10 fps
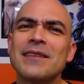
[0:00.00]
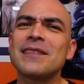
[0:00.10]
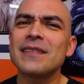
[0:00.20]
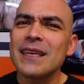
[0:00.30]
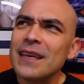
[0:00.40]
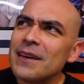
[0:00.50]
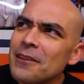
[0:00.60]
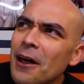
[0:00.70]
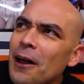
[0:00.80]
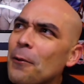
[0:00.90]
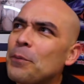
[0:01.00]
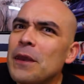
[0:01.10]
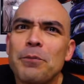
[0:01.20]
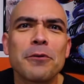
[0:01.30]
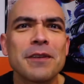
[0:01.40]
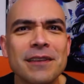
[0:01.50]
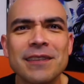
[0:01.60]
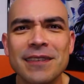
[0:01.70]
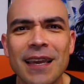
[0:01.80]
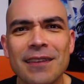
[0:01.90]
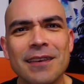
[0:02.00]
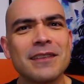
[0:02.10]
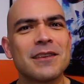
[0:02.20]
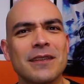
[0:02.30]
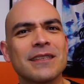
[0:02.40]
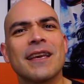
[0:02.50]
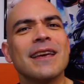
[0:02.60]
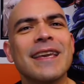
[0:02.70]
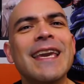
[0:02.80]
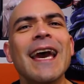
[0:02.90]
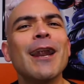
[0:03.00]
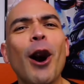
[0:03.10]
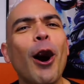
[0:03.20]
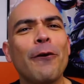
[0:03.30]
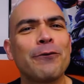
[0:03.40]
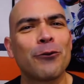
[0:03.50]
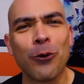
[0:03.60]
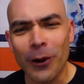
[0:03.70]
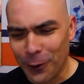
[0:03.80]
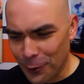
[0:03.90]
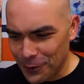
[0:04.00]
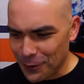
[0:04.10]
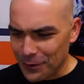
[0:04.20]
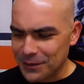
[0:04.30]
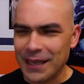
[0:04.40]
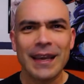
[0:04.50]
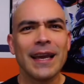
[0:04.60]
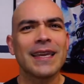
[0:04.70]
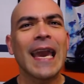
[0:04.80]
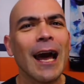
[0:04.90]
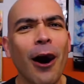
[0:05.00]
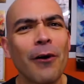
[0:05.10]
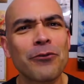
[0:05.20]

see a lot of people that say this, this get off Twitter. You know, they'll say get off